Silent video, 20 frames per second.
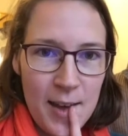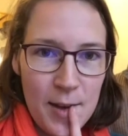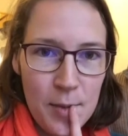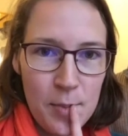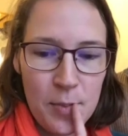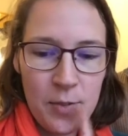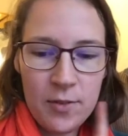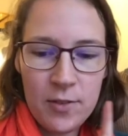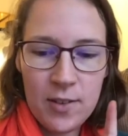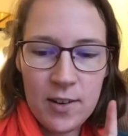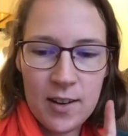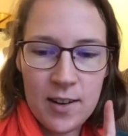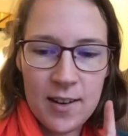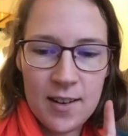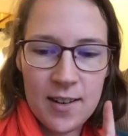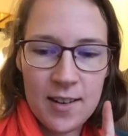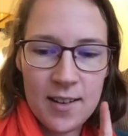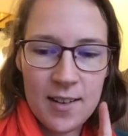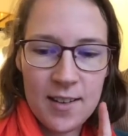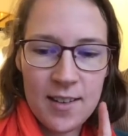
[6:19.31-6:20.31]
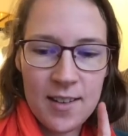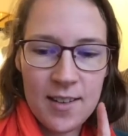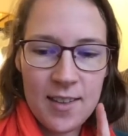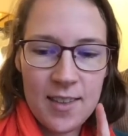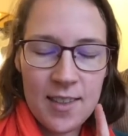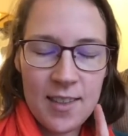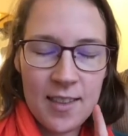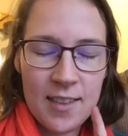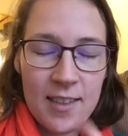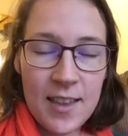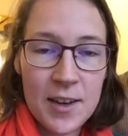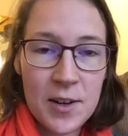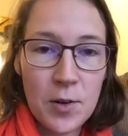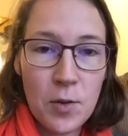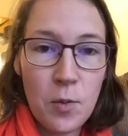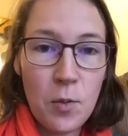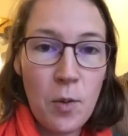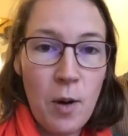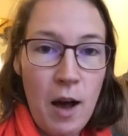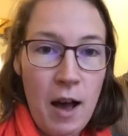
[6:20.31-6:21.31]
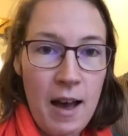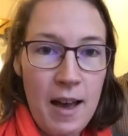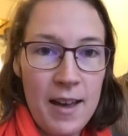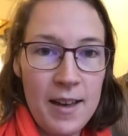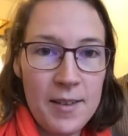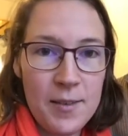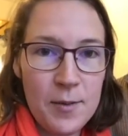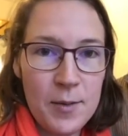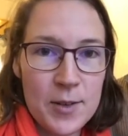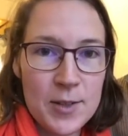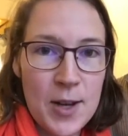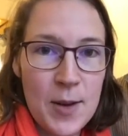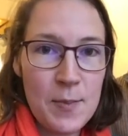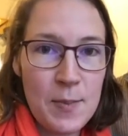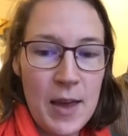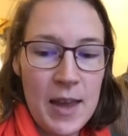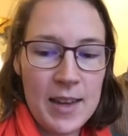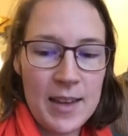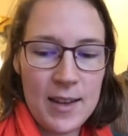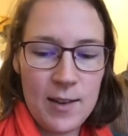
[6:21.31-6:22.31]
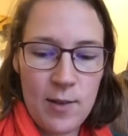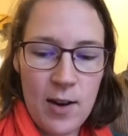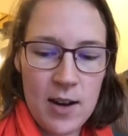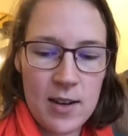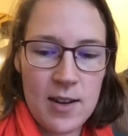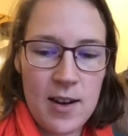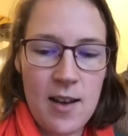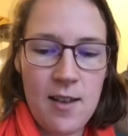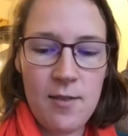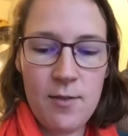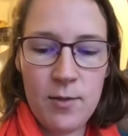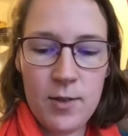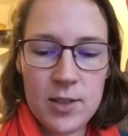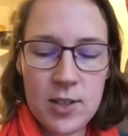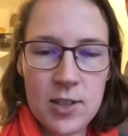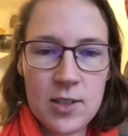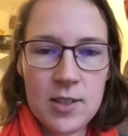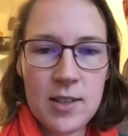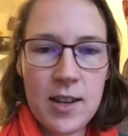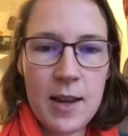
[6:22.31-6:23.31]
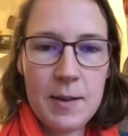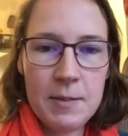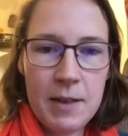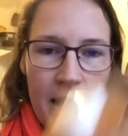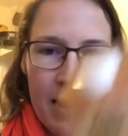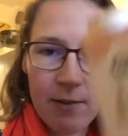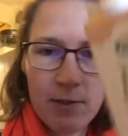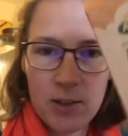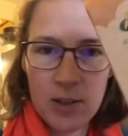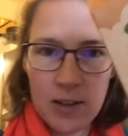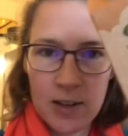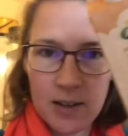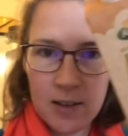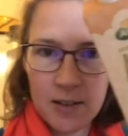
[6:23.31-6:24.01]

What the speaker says: for the letter Y, which I'm baking right now, which is named after